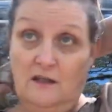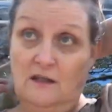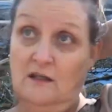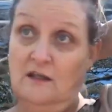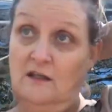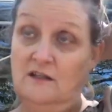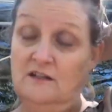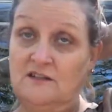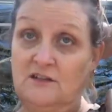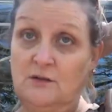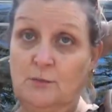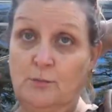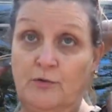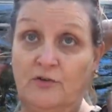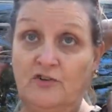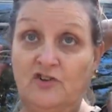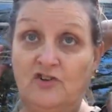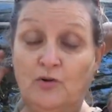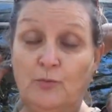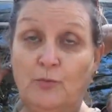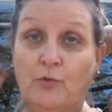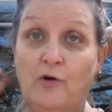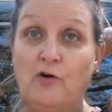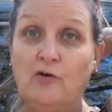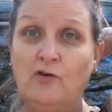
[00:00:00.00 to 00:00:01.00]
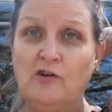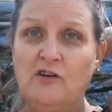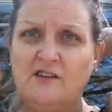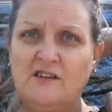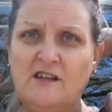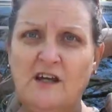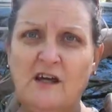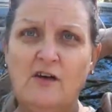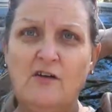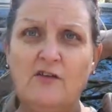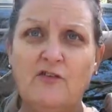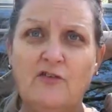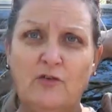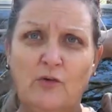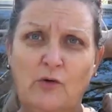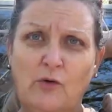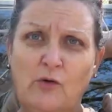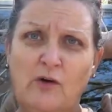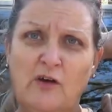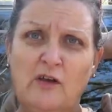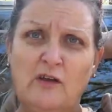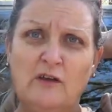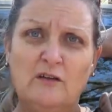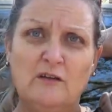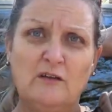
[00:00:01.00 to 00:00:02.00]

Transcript: is you put your ponytail through it